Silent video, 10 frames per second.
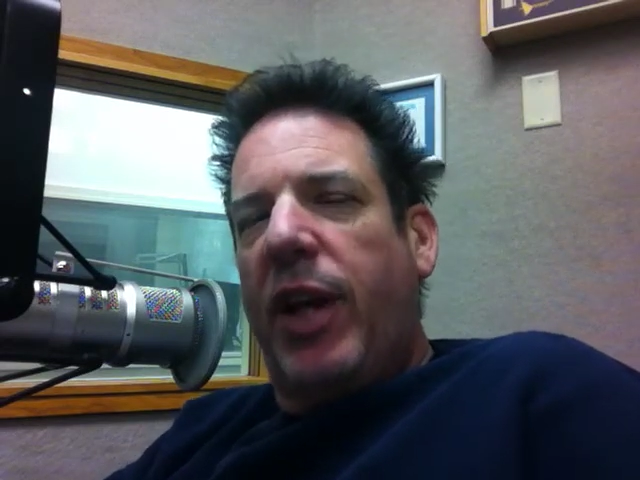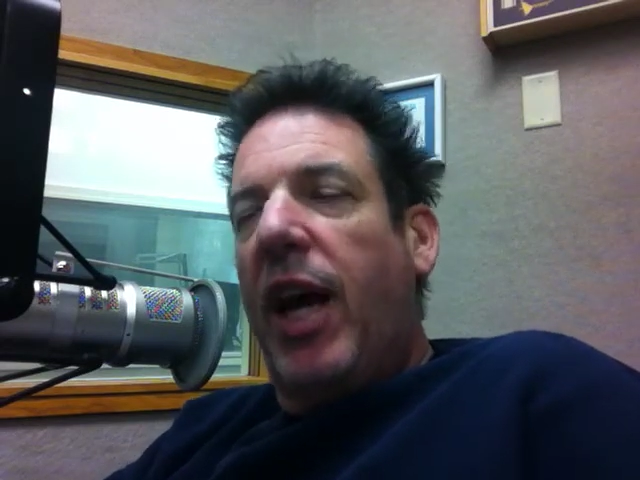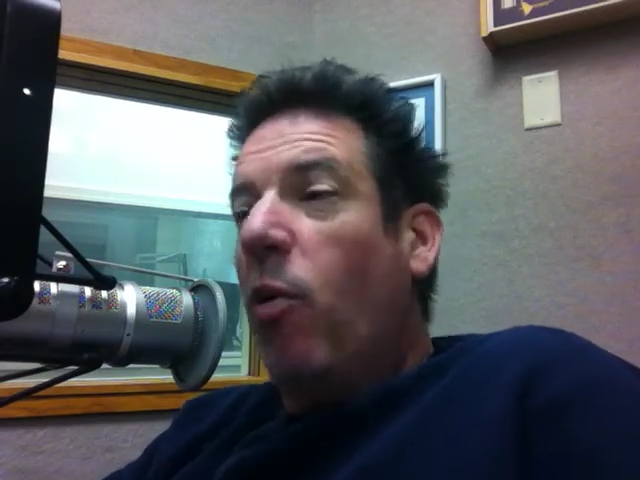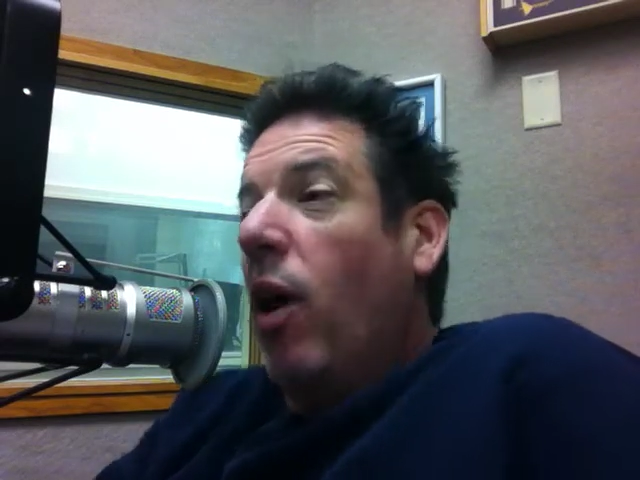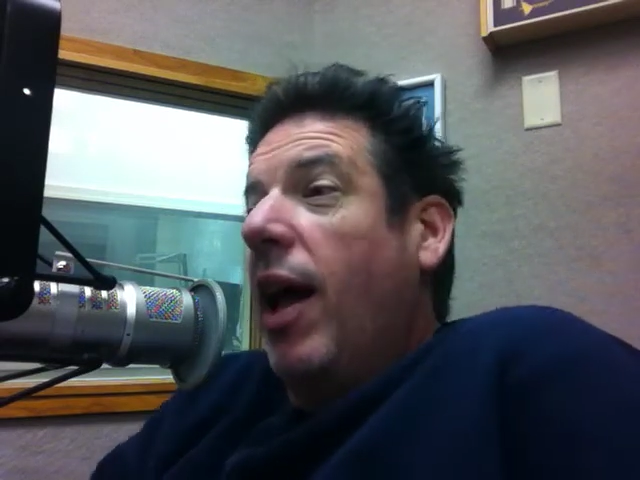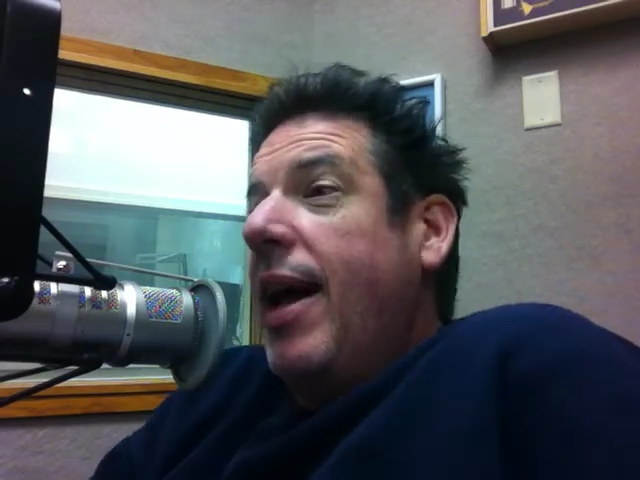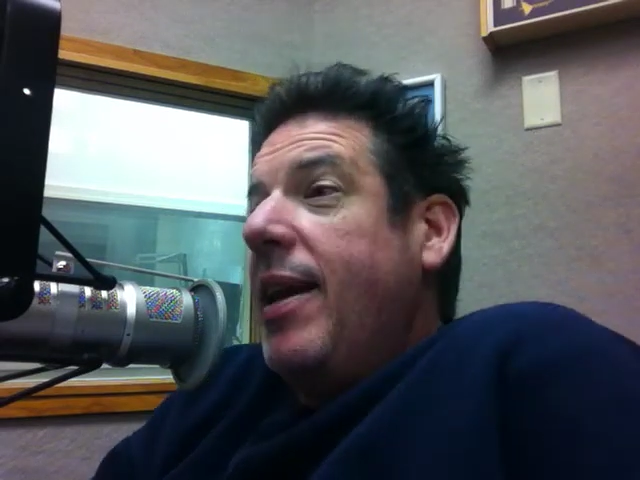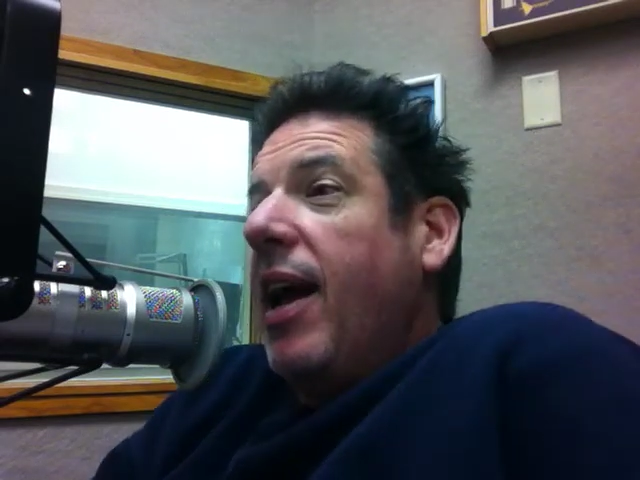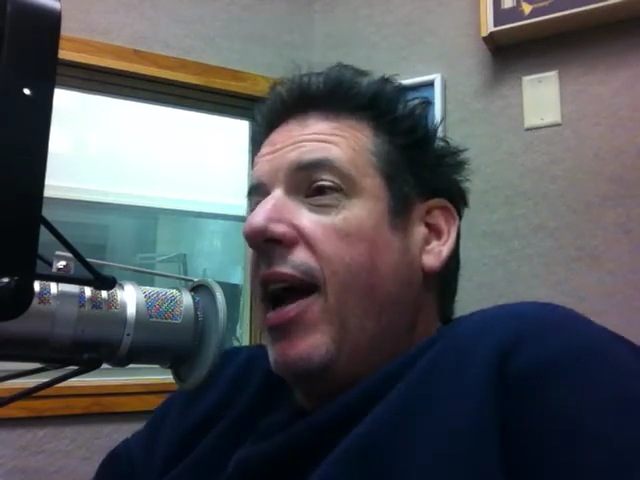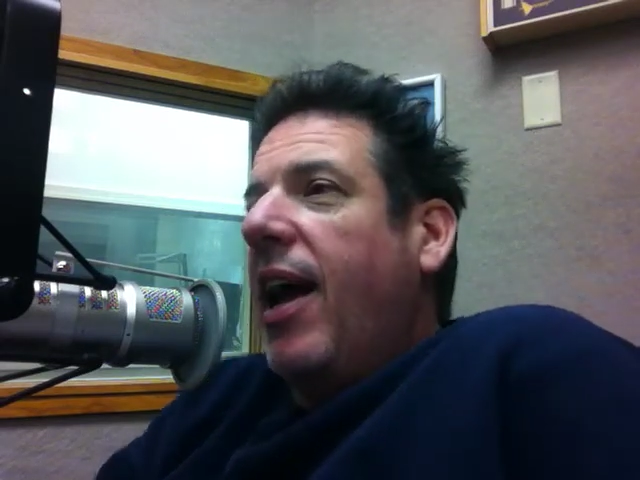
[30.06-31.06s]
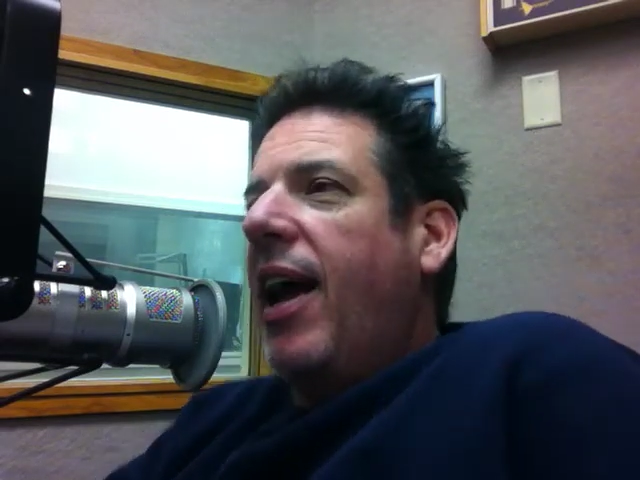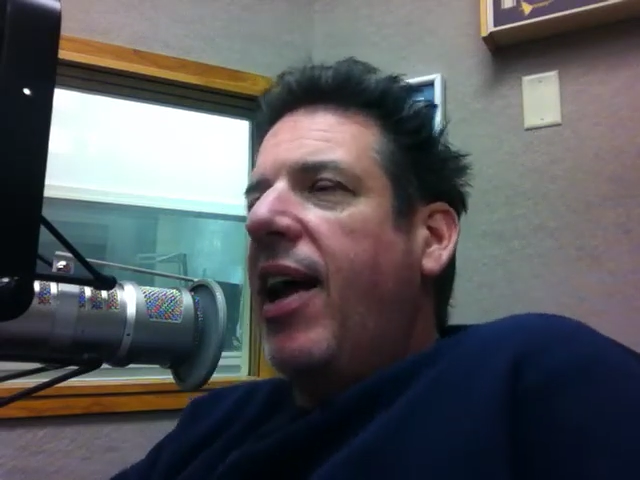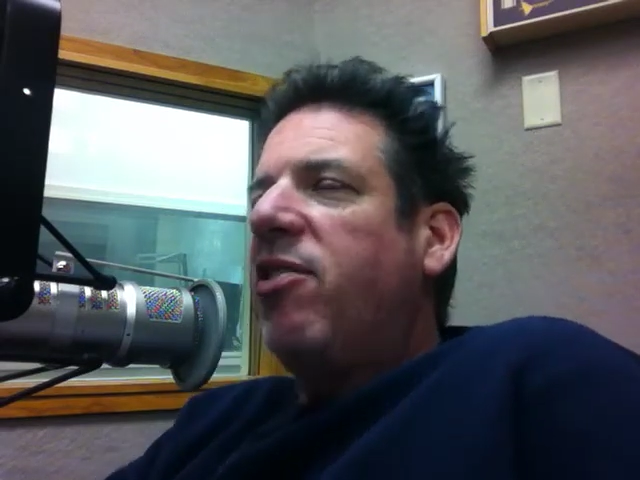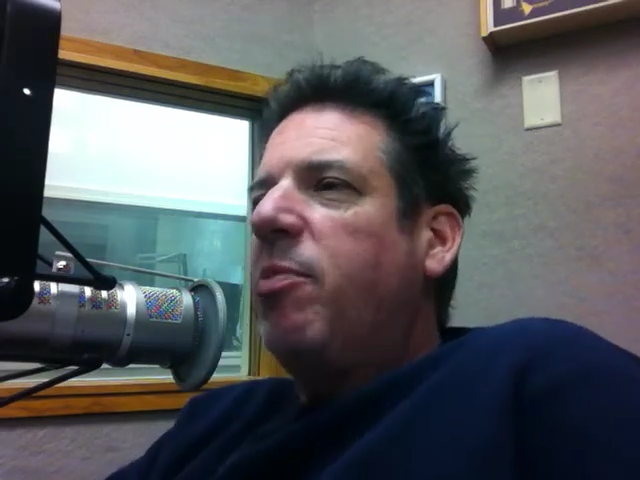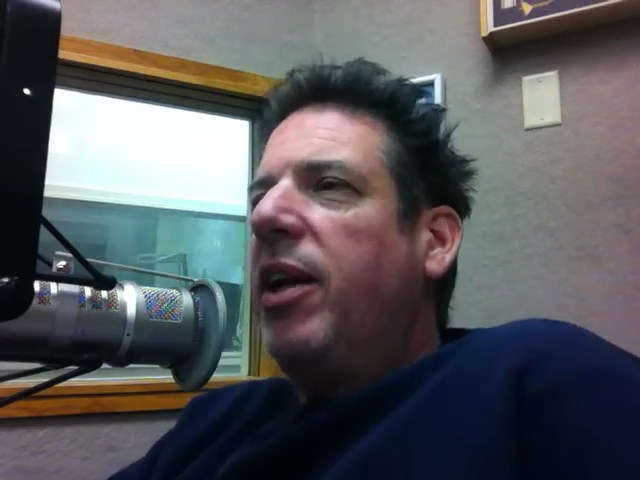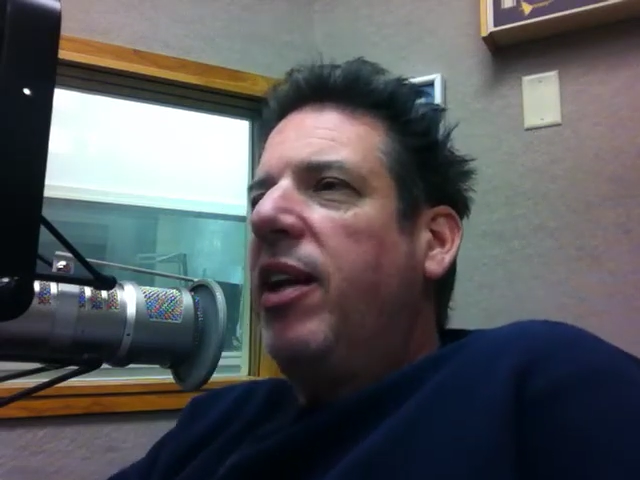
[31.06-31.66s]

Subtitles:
Yeah, well, Aiden asked me.